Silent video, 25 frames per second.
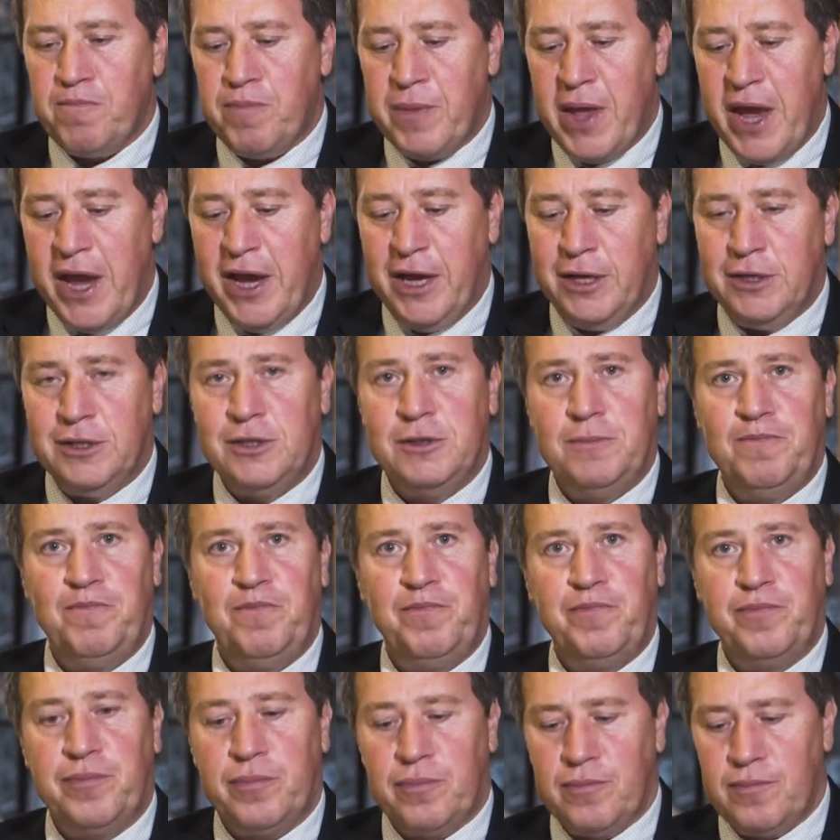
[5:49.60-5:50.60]
And
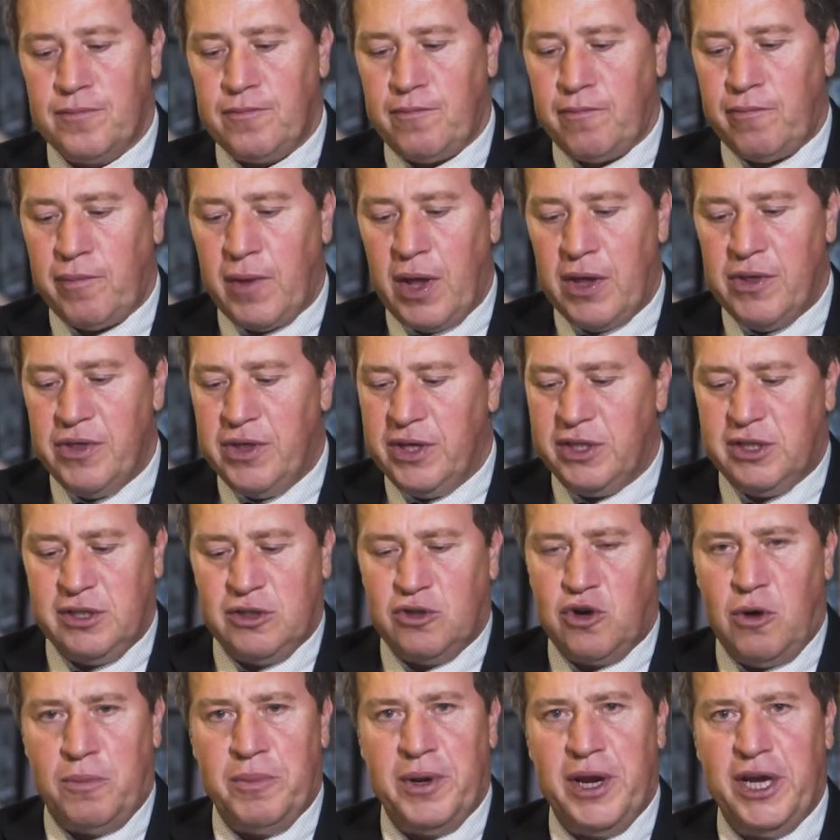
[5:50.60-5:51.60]
this
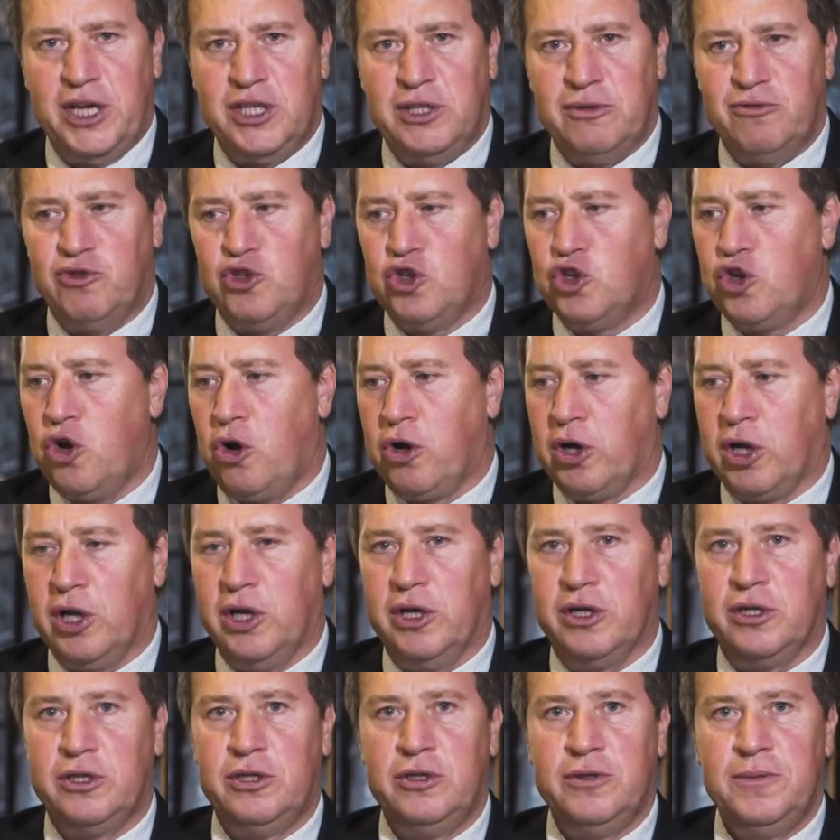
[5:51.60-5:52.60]
combination of
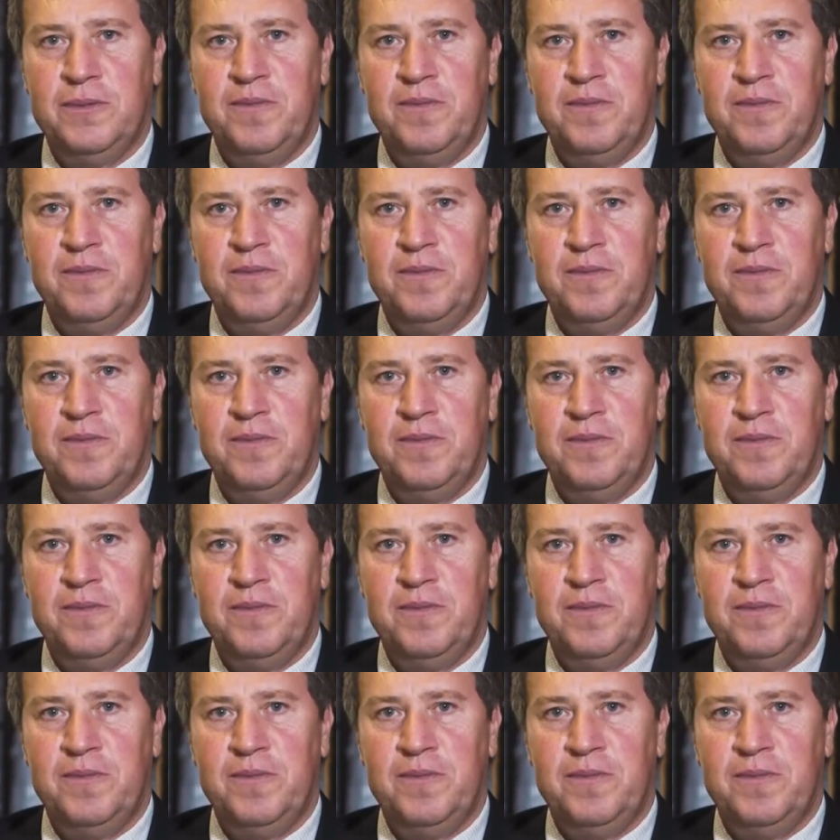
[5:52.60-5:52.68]
chocolate